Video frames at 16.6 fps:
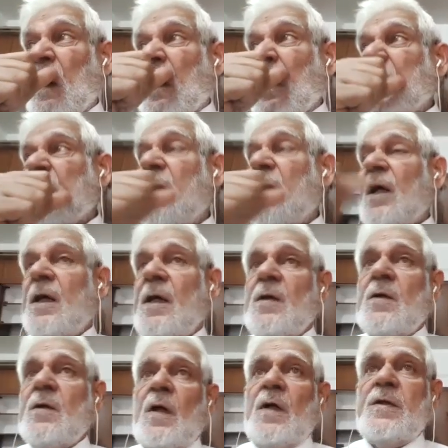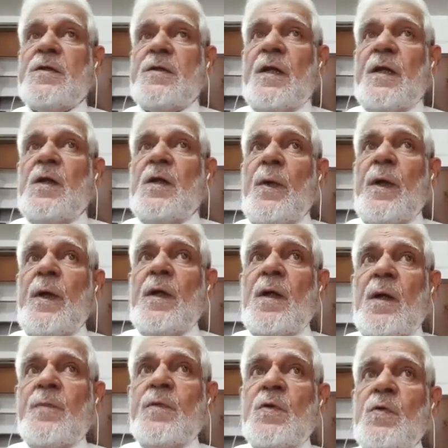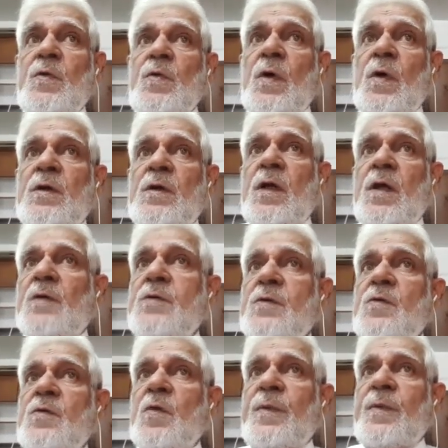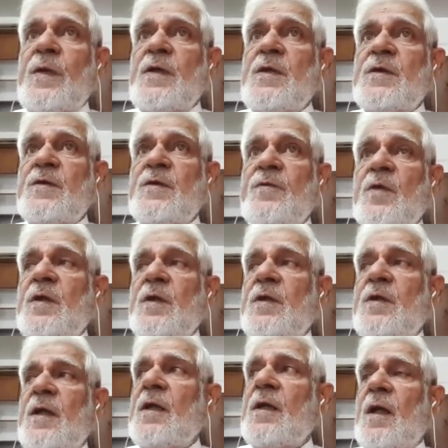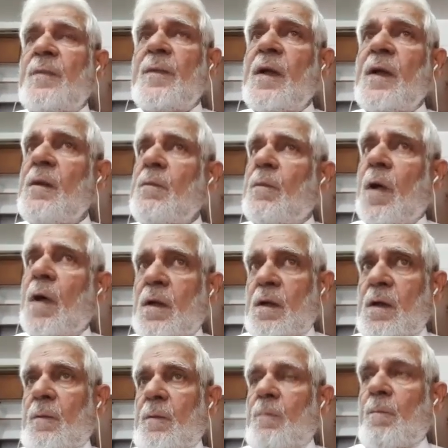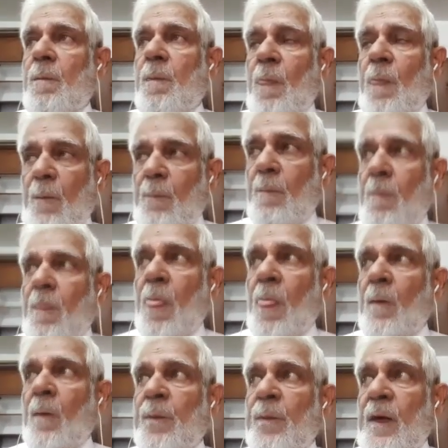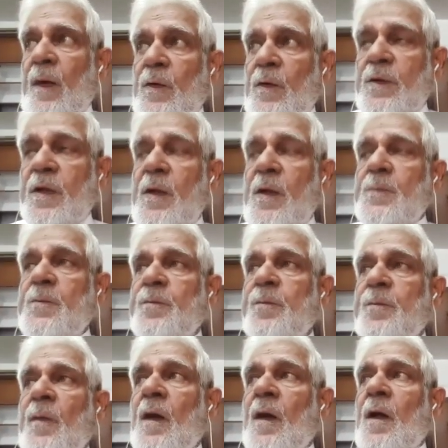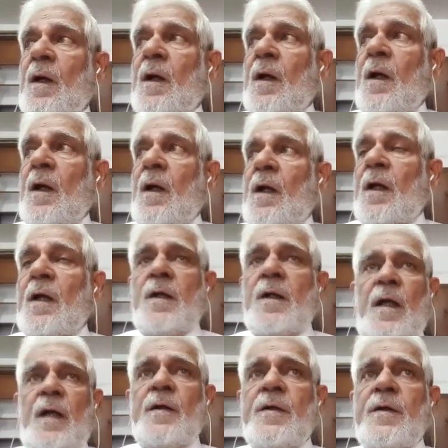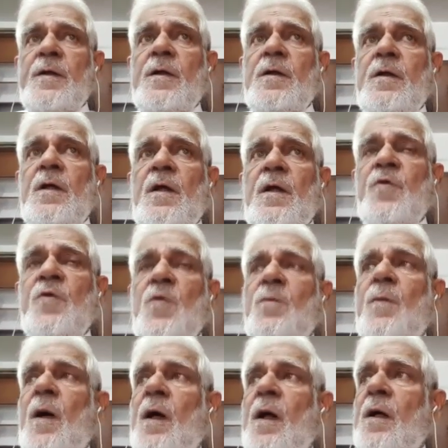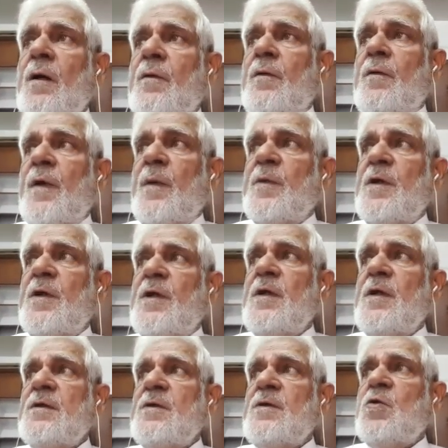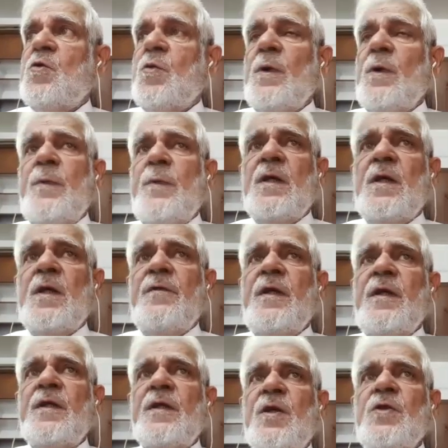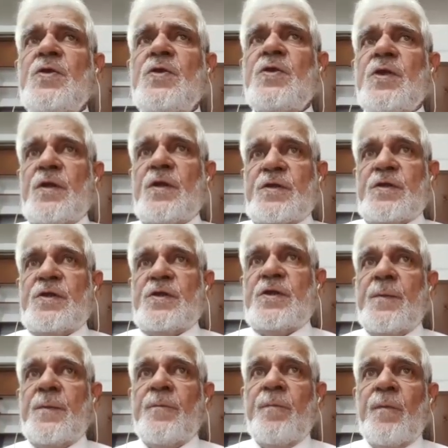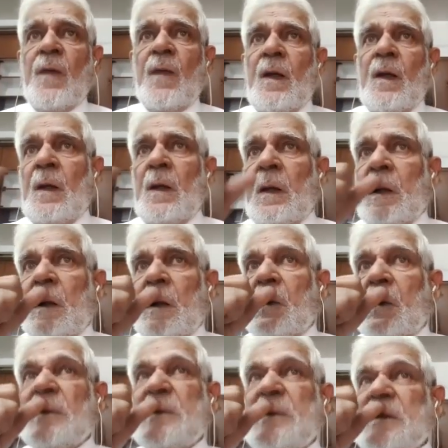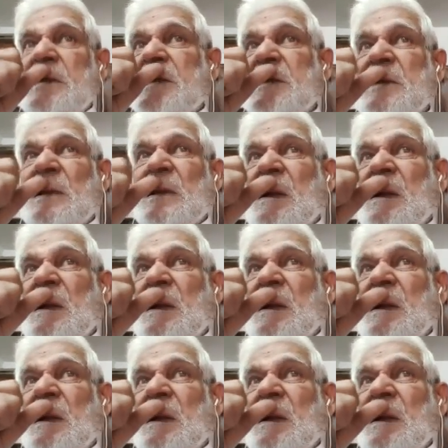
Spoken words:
they can cost anywhere up to 1,000 rupees for a 10 ml bottle. Okay. In India, if you buy remedies, you will be given tinctures, which is